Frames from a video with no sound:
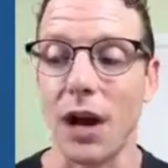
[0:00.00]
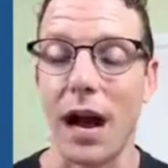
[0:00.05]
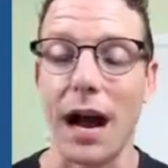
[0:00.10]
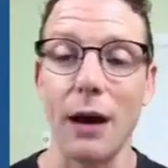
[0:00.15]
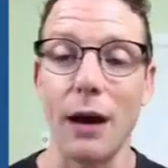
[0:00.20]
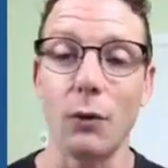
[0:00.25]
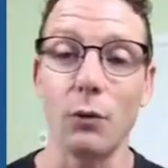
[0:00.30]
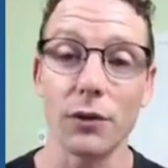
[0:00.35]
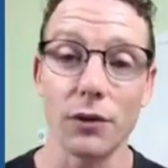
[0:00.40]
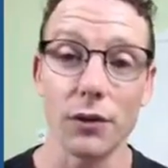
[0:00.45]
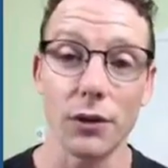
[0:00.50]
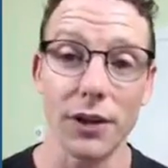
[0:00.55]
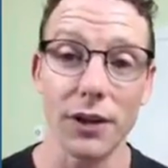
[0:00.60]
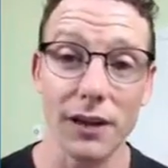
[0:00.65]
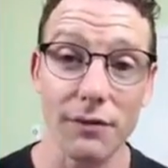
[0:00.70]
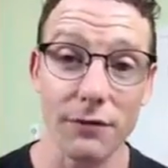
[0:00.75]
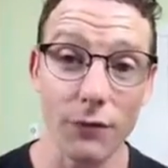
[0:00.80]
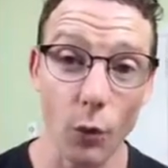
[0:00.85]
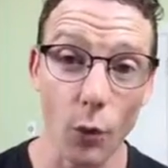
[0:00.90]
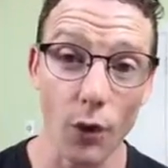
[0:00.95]
I was
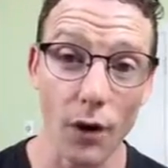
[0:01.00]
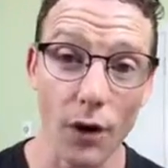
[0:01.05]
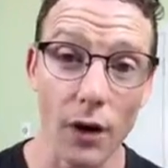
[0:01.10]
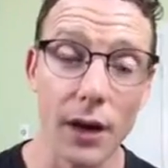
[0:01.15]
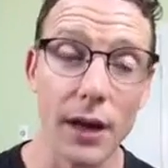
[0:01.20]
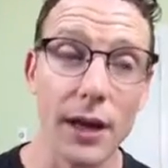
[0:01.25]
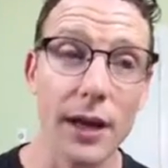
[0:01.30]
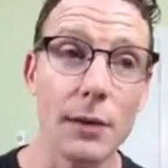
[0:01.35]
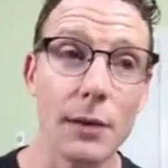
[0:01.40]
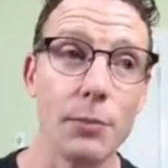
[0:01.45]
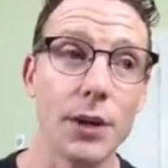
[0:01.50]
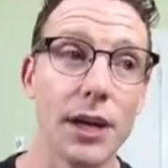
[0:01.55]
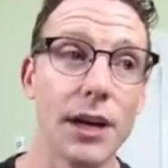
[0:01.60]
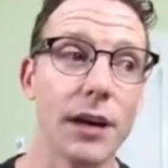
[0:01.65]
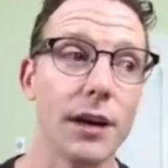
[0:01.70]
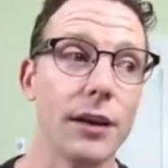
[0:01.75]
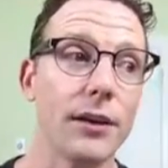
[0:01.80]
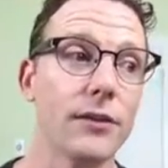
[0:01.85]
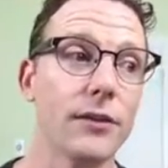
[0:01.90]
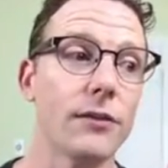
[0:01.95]
looking for,
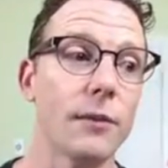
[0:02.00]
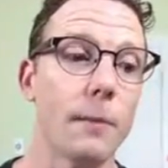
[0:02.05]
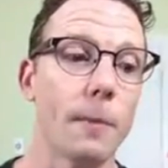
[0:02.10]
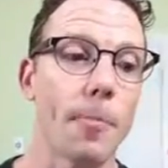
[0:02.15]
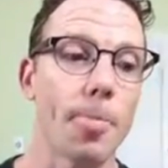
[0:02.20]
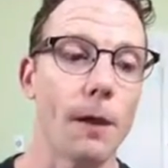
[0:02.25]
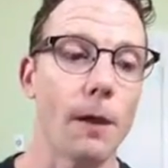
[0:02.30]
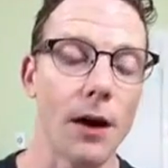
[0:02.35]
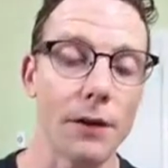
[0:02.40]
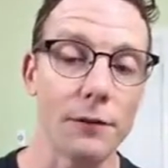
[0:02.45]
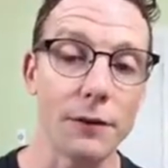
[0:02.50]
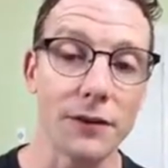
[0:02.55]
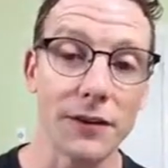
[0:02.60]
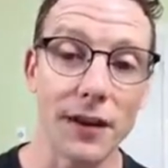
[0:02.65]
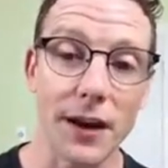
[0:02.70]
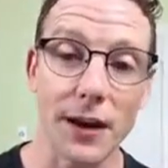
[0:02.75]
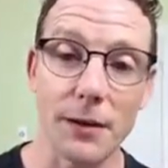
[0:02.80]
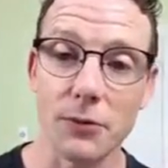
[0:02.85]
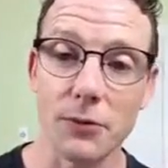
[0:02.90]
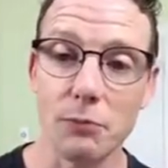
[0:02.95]
because
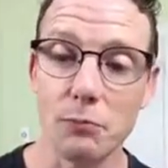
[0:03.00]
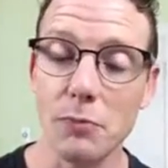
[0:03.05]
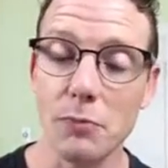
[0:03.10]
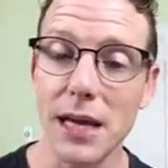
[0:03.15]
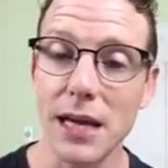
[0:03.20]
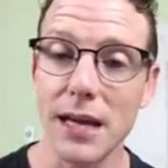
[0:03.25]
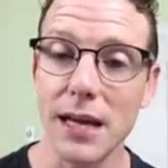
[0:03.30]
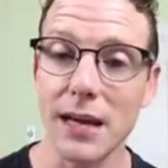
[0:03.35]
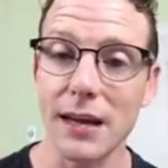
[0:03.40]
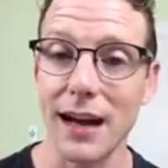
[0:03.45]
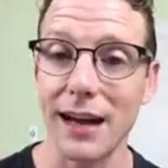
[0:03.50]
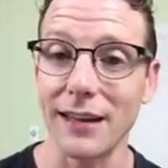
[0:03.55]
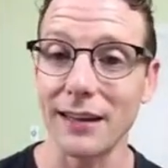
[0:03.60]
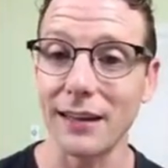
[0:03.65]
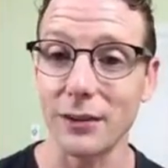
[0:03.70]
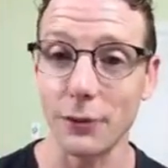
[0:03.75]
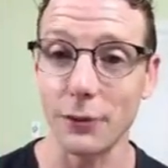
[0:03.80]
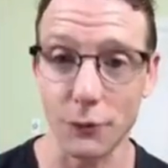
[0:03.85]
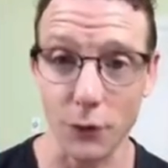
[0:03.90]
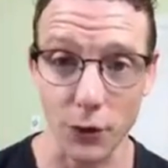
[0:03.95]
oftentimes I
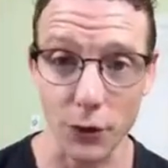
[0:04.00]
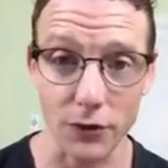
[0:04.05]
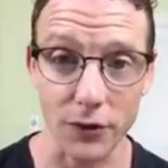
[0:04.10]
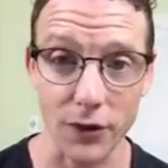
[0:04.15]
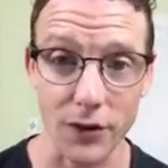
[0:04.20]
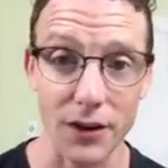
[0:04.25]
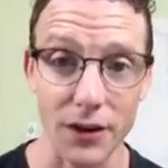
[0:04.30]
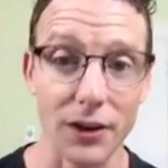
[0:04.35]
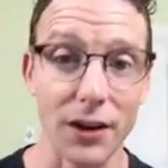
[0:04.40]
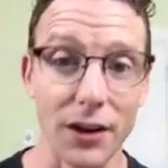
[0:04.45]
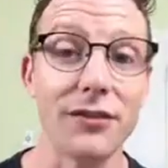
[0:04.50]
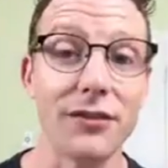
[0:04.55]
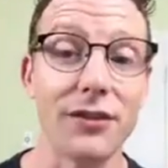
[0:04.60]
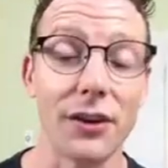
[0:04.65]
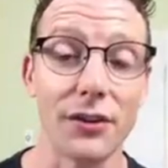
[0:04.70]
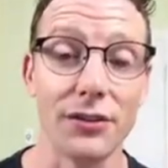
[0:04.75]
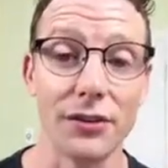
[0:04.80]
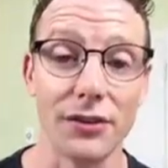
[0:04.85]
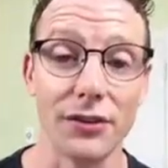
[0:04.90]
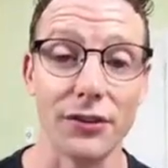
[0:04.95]
like to focus
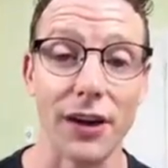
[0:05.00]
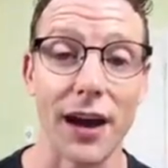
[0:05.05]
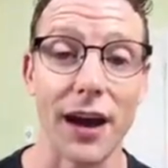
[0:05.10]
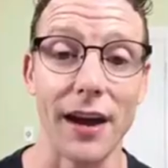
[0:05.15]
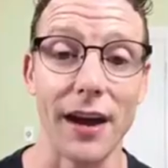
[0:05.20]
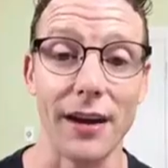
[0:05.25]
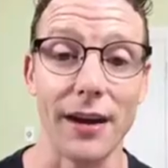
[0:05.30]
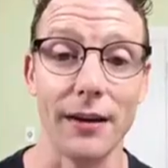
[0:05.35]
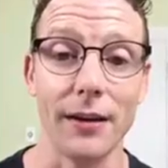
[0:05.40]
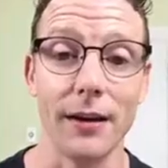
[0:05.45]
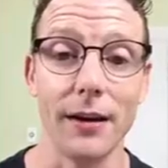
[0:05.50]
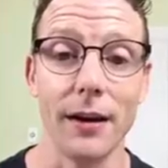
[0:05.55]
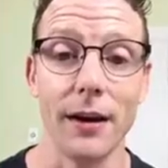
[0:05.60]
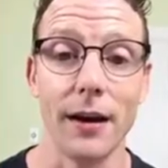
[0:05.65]
on design.